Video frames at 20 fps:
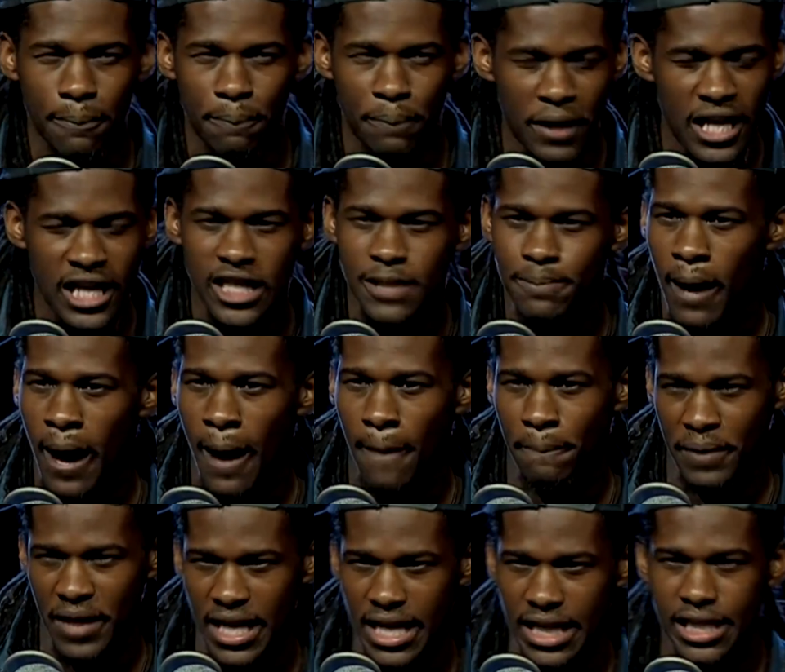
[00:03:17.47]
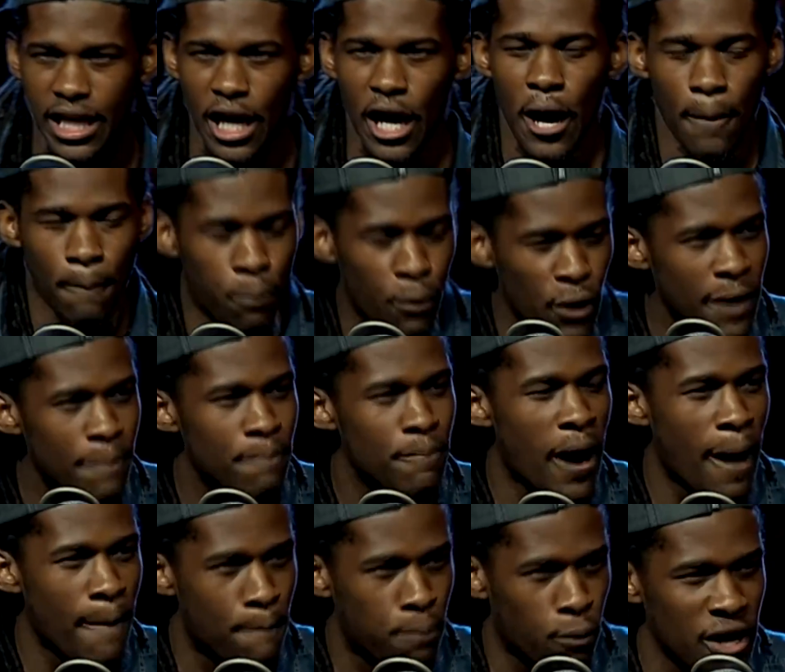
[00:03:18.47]
Piece by piece, brick
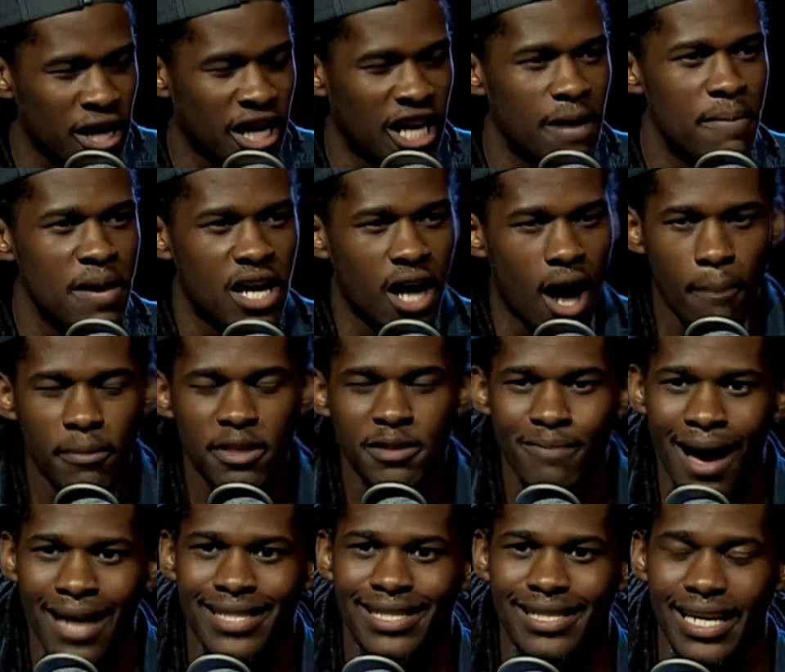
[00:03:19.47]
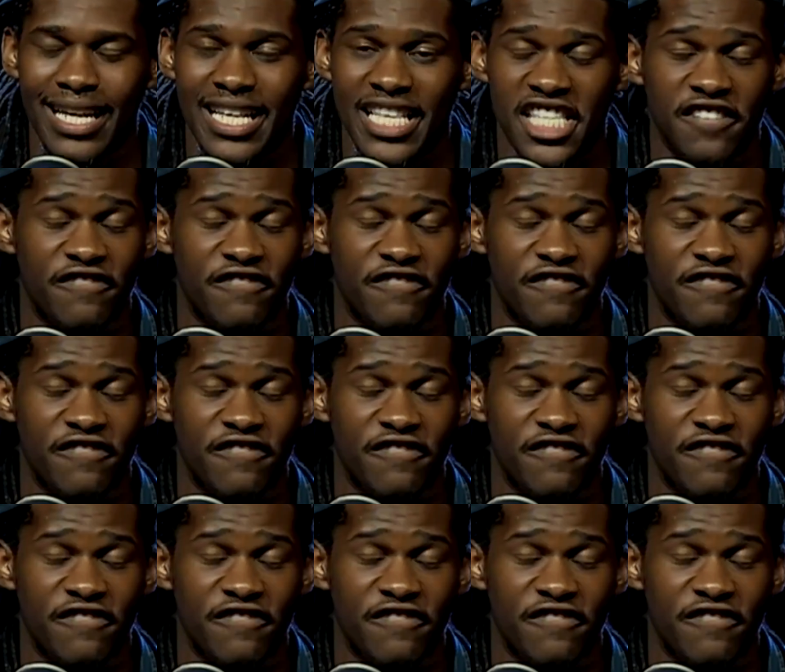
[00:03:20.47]
by brick, he becomes my sins.